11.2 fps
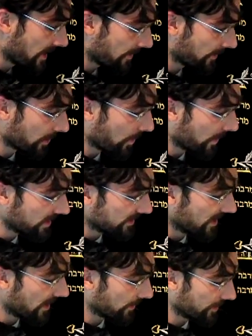they're going to
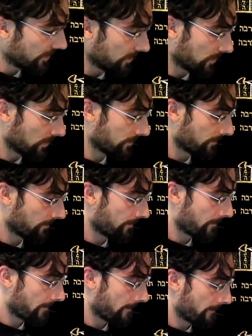tell you
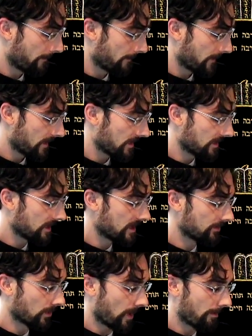in the
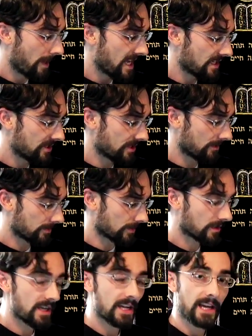Hebrew a page number,
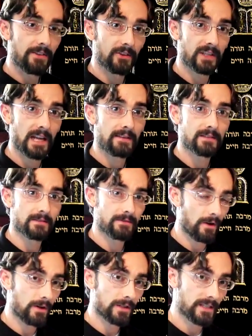and they're going to have
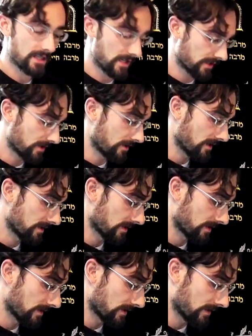Sephardi and Ashkenazic
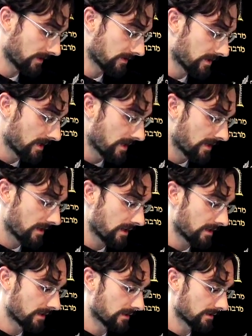uh,
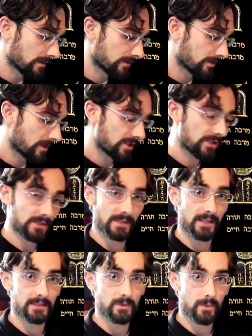uh, traditions
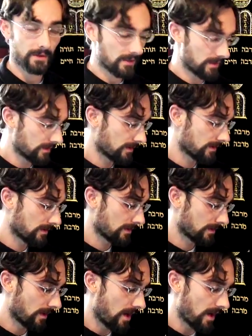as to what the
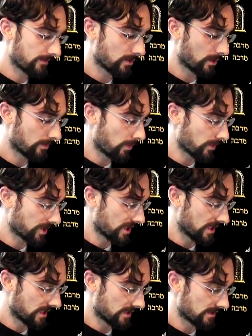the haftorah portion
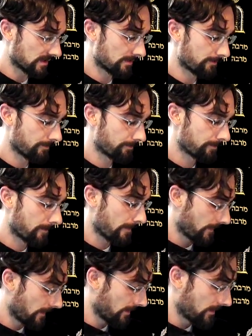is.
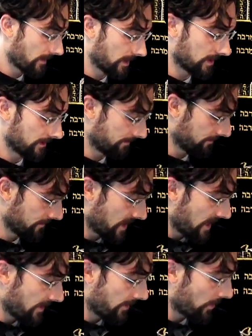Um,
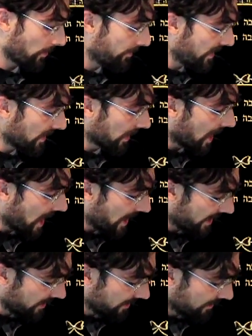there will be a line